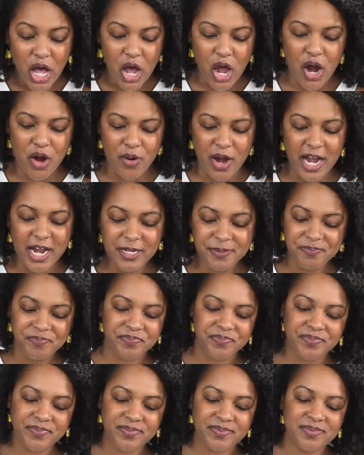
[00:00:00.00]
All right.
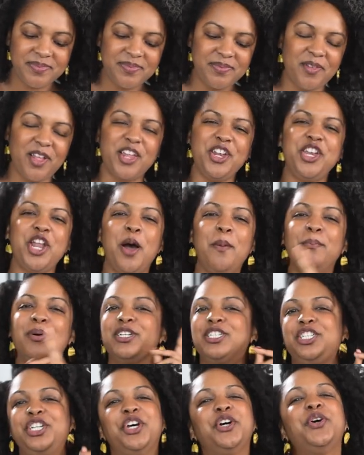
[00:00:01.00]

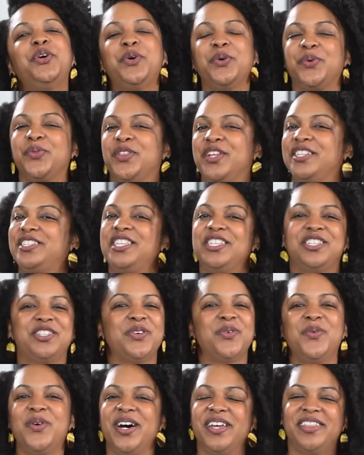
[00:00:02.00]
Number two, this is
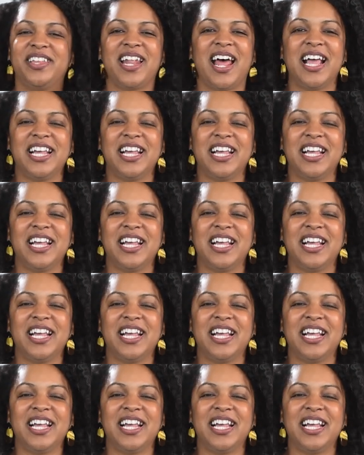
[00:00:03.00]
the one that